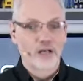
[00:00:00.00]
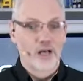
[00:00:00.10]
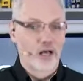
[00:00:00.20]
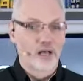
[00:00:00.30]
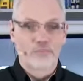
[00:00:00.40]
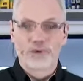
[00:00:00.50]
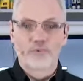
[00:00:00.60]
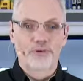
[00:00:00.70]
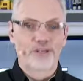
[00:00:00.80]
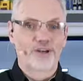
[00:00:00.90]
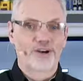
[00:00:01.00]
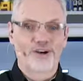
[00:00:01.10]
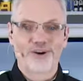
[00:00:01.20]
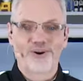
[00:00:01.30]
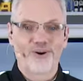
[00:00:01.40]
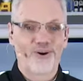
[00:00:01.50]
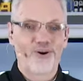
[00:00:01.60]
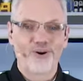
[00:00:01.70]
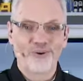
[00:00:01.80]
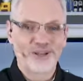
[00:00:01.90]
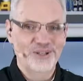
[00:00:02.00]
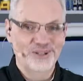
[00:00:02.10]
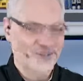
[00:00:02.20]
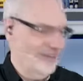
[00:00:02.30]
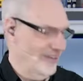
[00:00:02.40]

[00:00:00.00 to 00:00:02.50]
But we are always